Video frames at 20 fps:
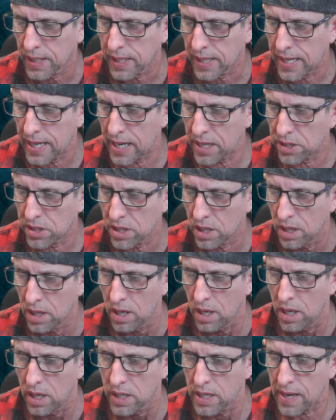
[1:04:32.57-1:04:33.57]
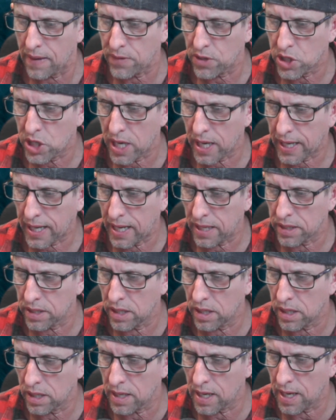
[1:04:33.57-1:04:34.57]
Because you have to check out
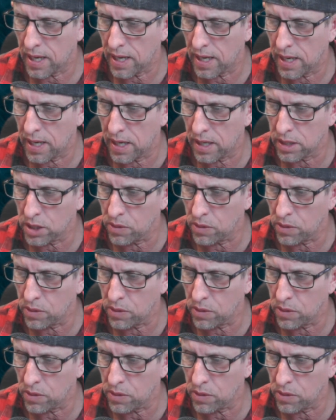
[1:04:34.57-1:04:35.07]
the